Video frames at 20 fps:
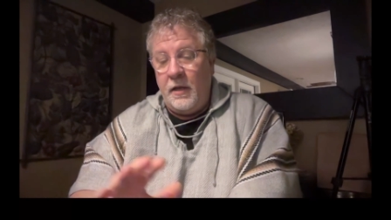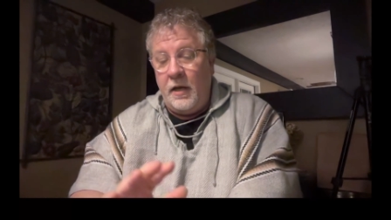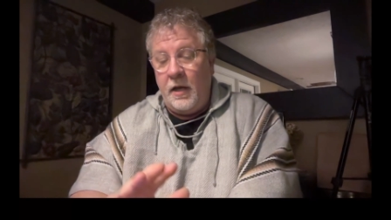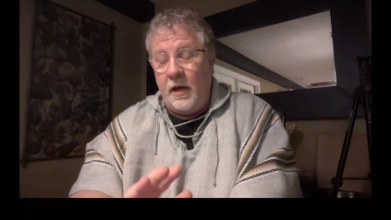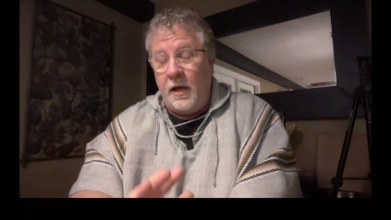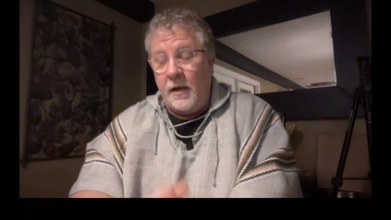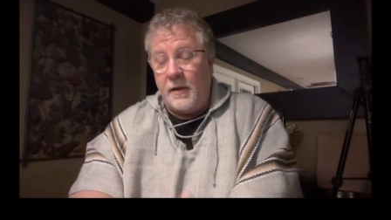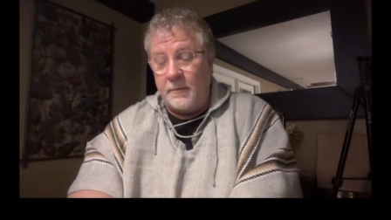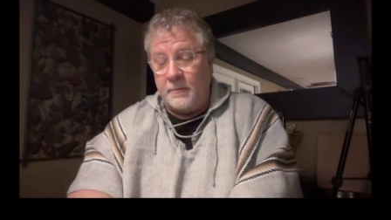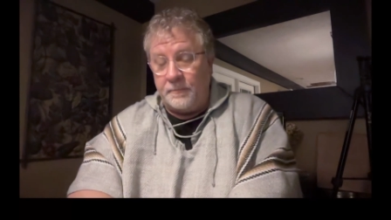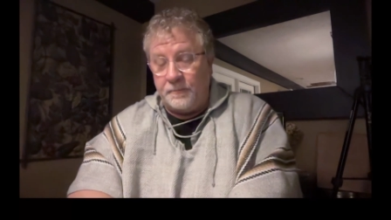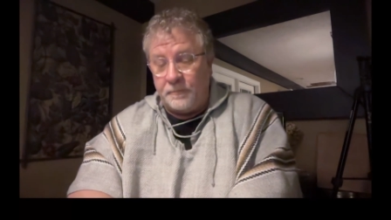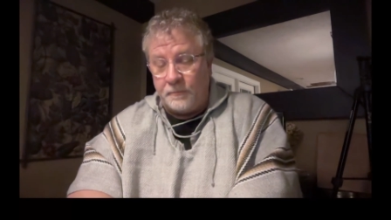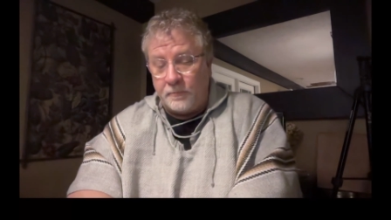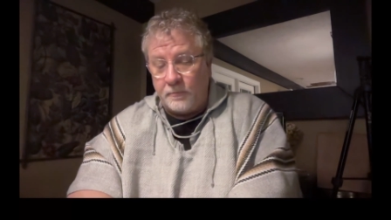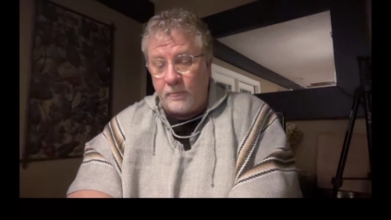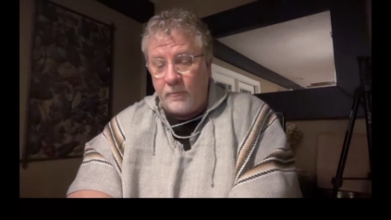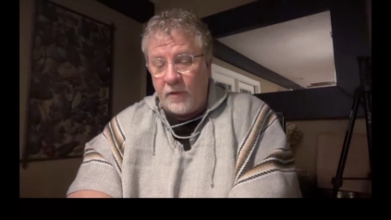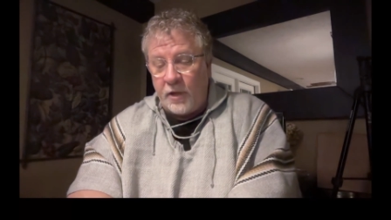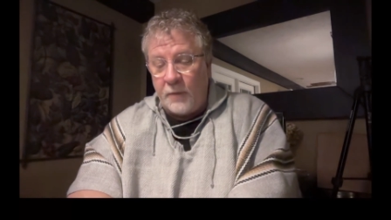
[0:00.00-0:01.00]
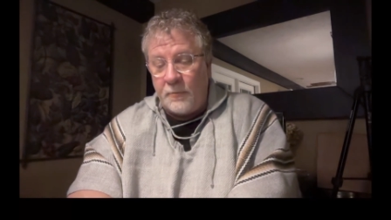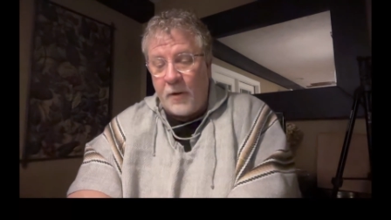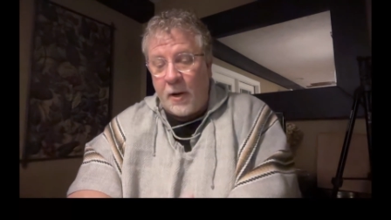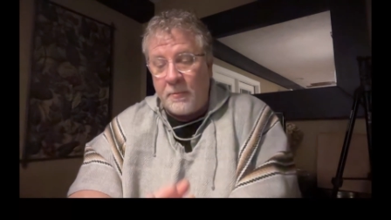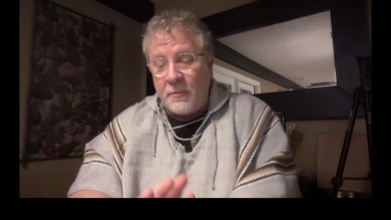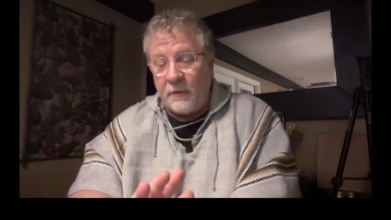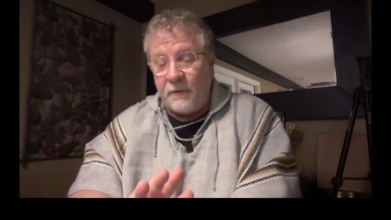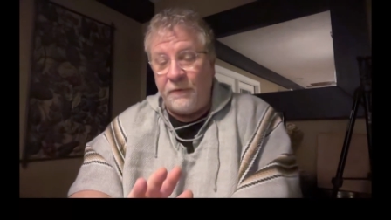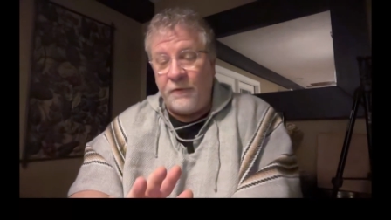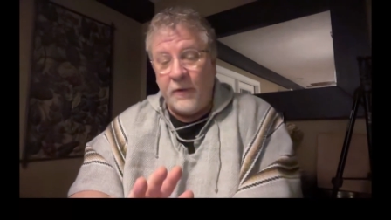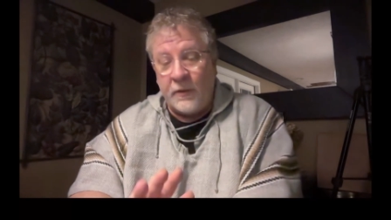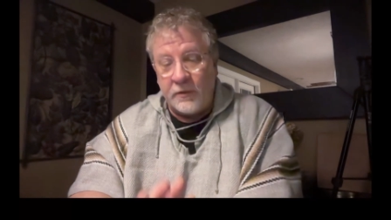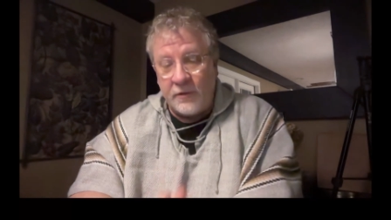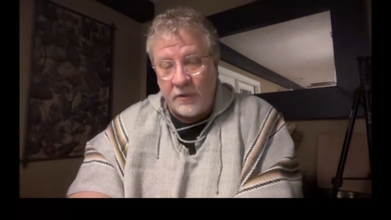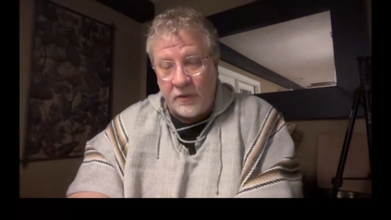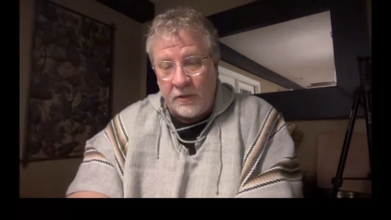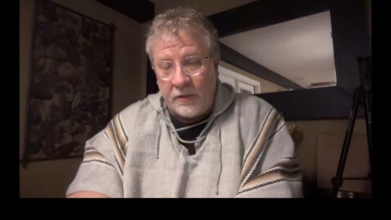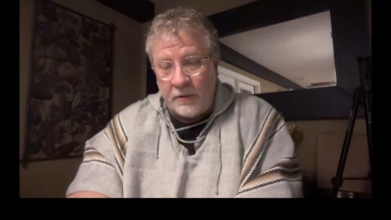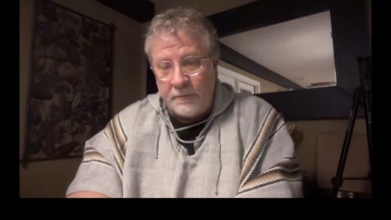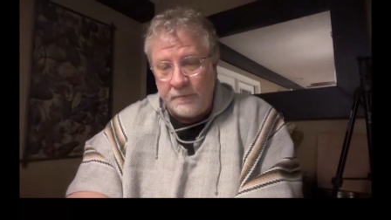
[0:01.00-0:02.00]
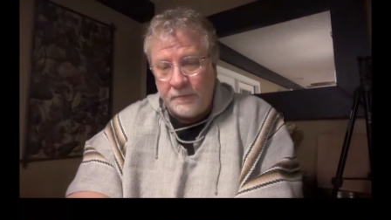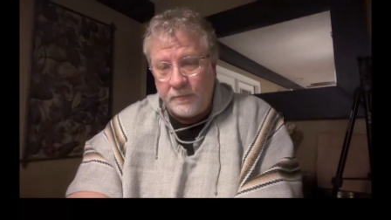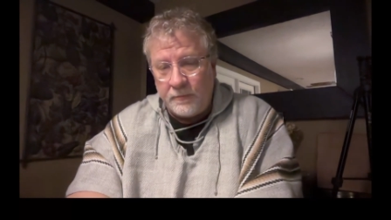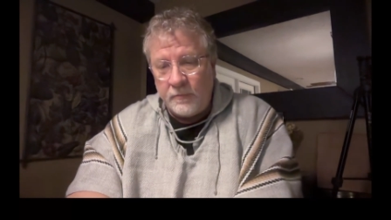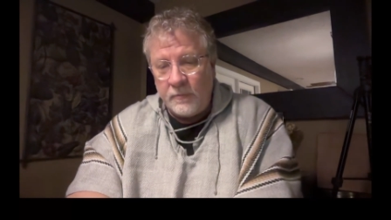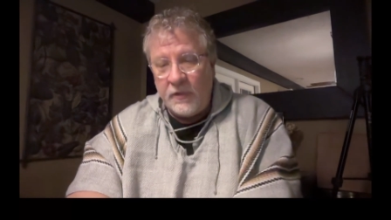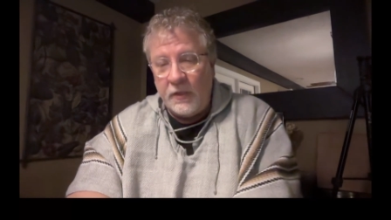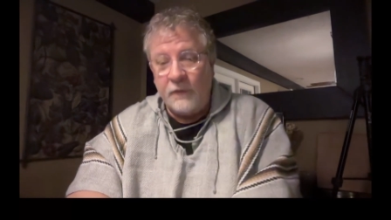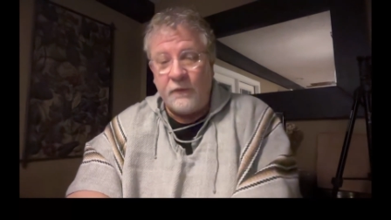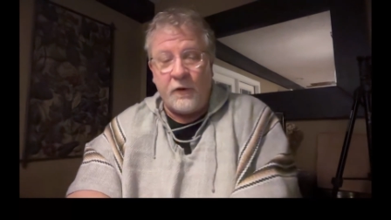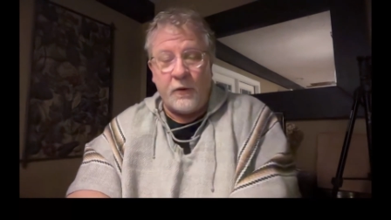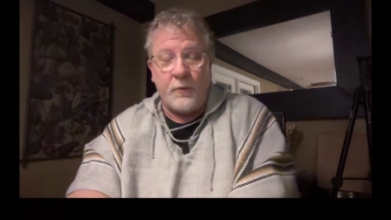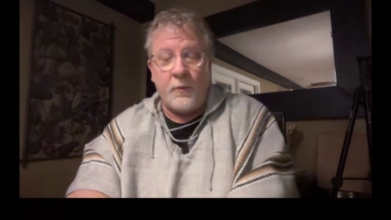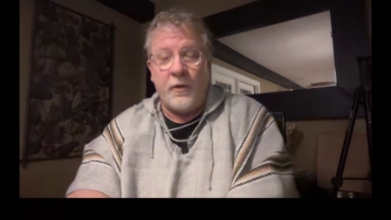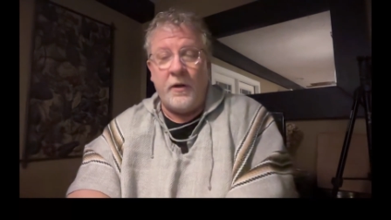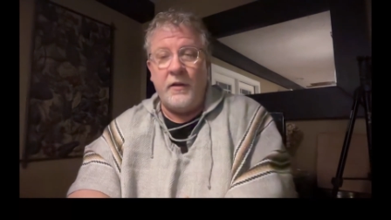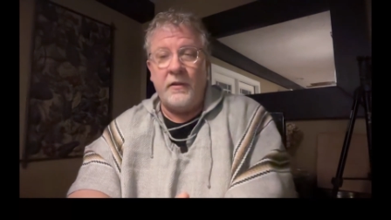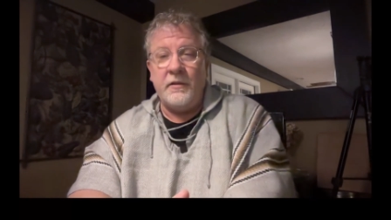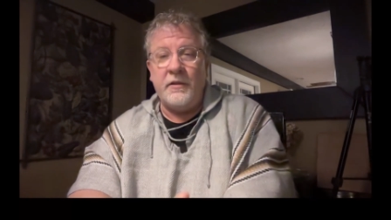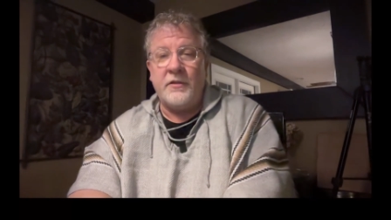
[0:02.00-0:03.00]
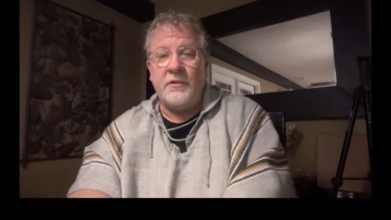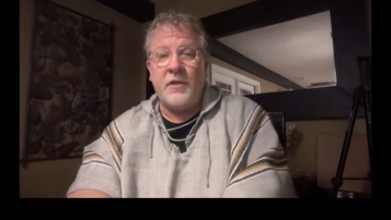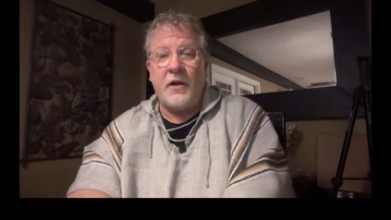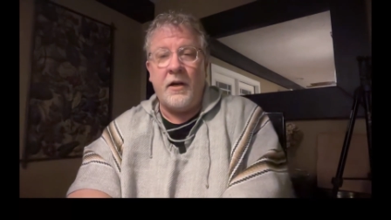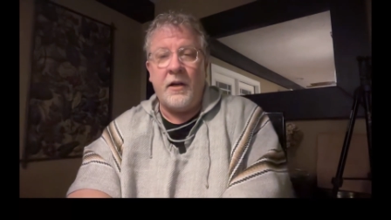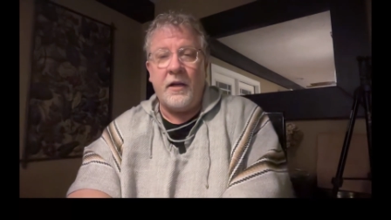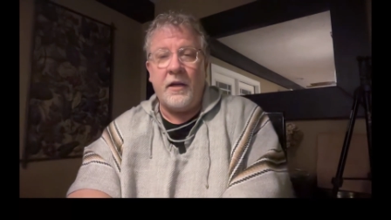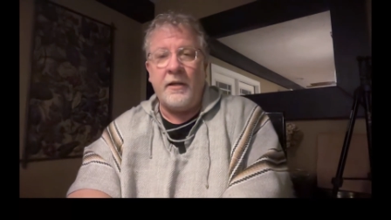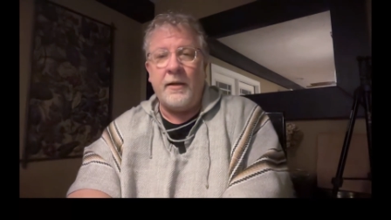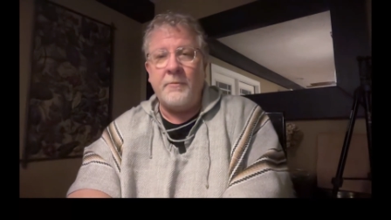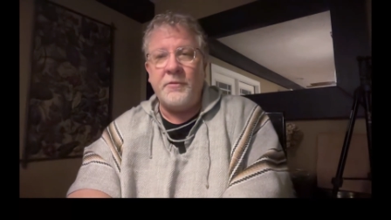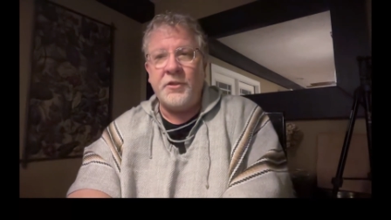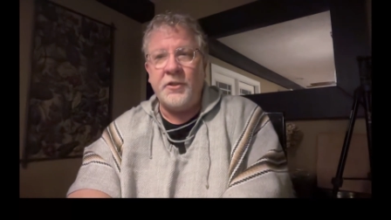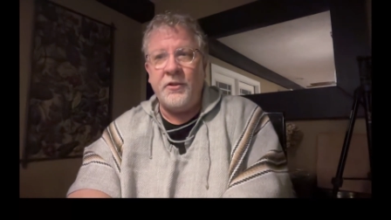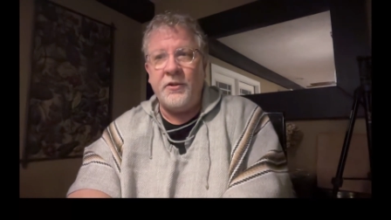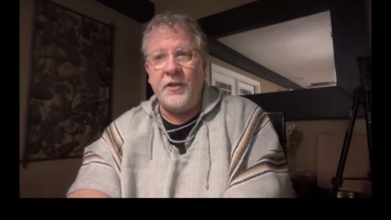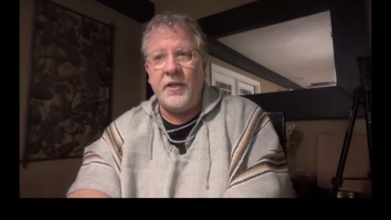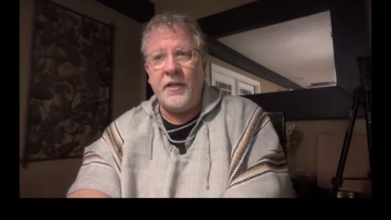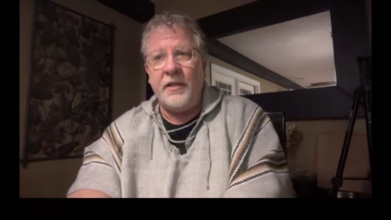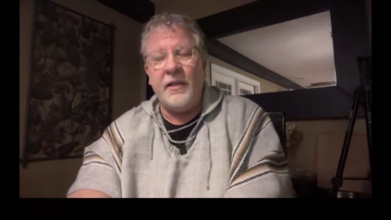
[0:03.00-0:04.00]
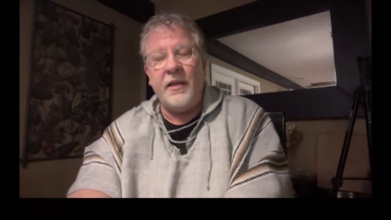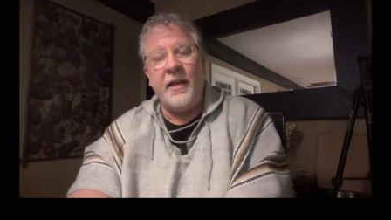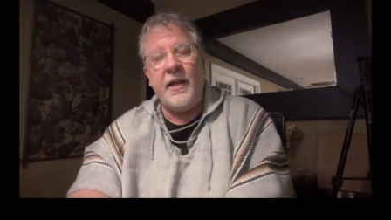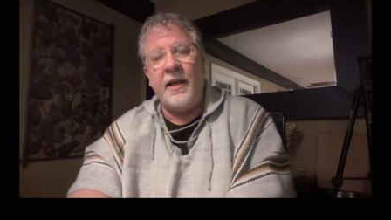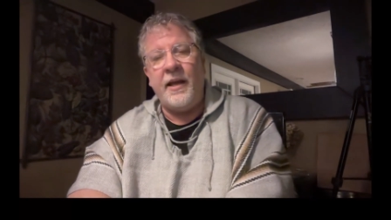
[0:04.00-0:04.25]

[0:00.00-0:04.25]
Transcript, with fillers: um, a proper filter for what the target I'm shooting,